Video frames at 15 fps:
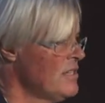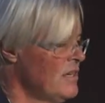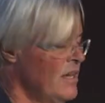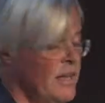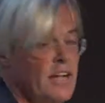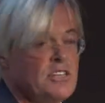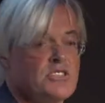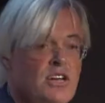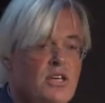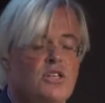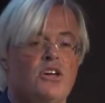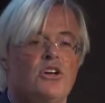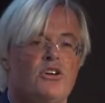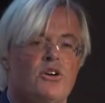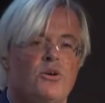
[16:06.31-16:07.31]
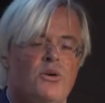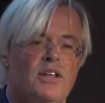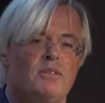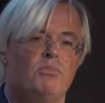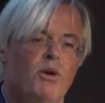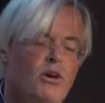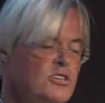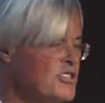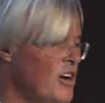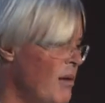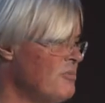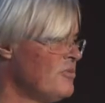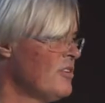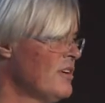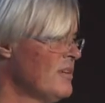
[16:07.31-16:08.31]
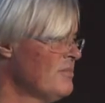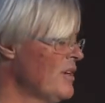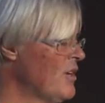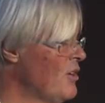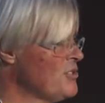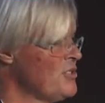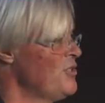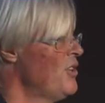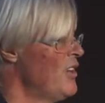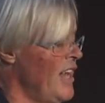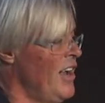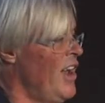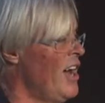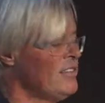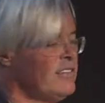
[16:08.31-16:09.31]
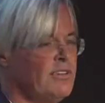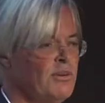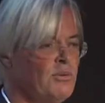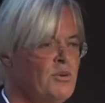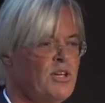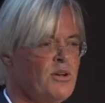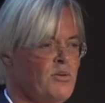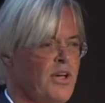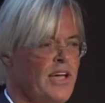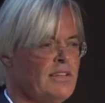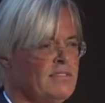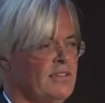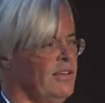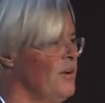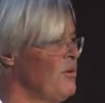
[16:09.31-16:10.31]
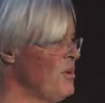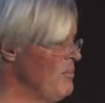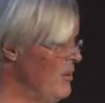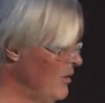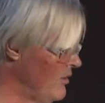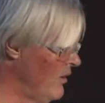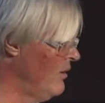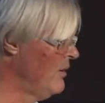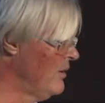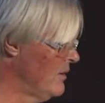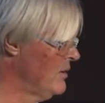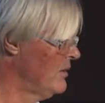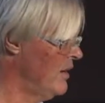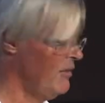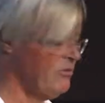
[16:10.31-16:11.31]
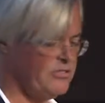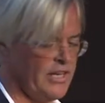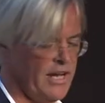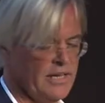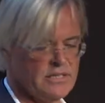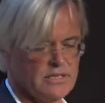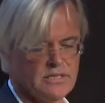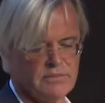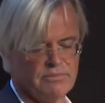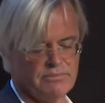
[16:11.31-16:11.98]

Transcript: And actually, you're going to create more jobs because you cannot recreate a rebundle of tasks.